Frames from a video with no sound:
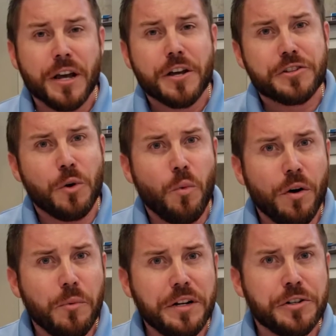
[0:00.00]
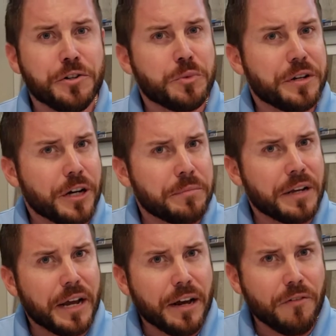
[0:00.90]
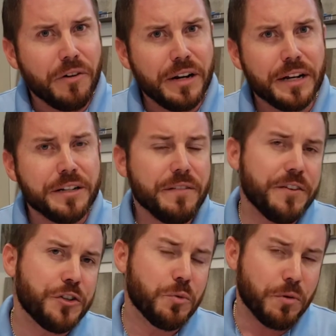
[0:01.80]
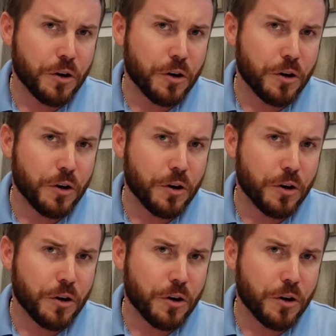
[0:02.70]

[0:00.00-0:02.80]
So what we do is we come to every individual